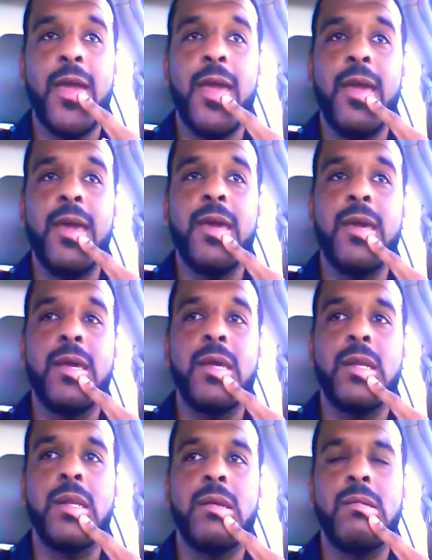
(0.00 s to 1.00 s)

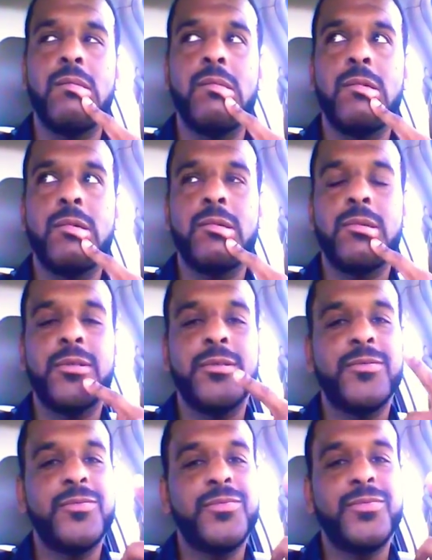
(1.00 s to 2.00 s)
and
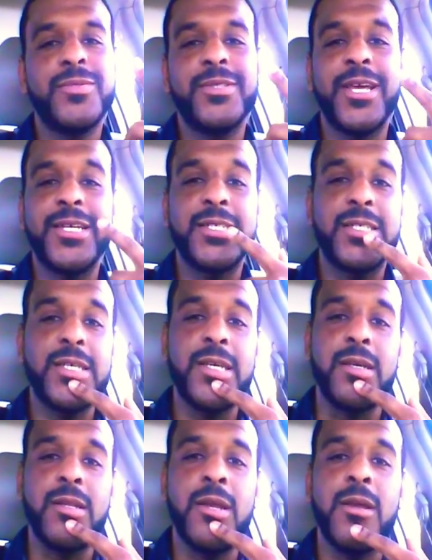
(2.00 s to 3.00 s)
That's
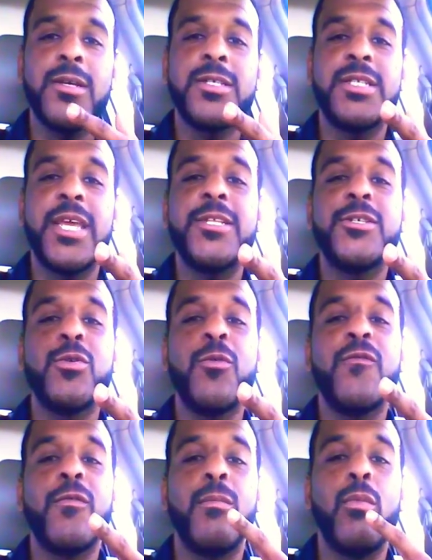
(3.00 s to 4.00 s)
it. Stay tuned for